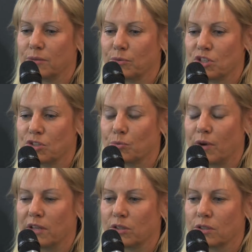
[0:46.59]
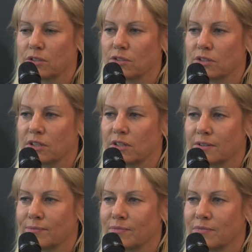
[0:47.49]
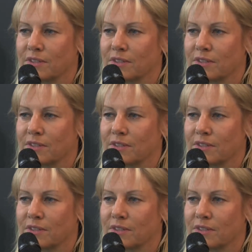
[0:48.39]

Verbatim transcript: which where you could um,